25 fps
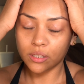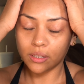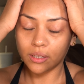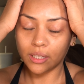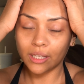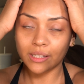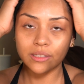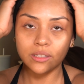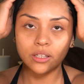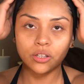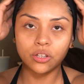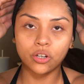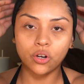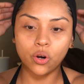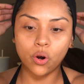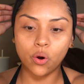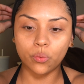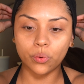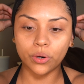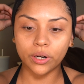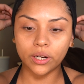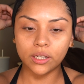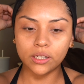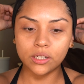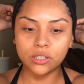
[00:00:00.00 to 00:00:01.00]
That's the look
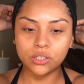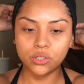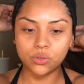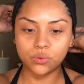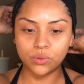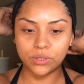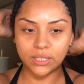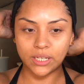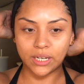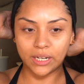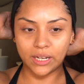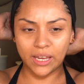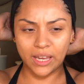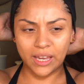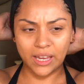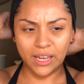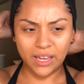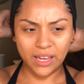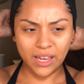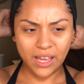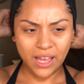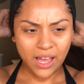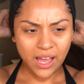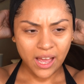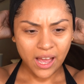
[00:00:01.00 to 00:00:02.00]
we're gonna do
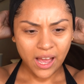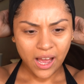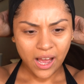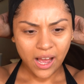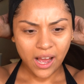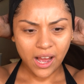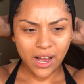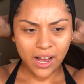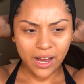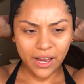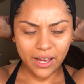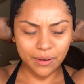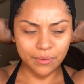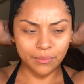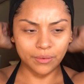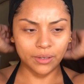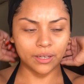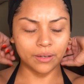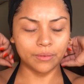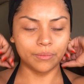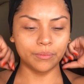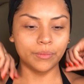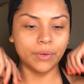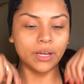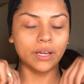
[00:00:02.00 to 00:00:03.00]
today. I
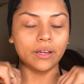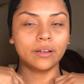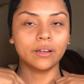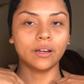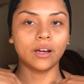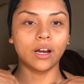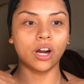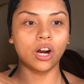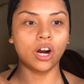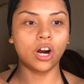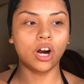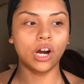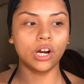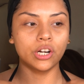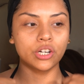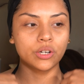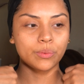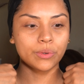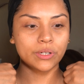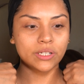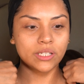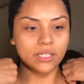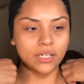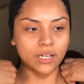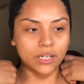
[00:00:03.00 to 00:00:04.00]
am
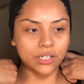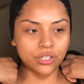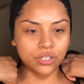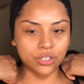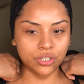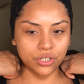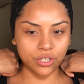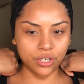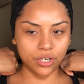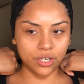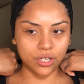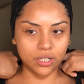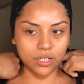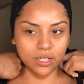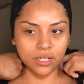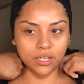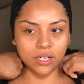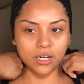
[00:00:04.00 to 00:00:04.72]
100% sure.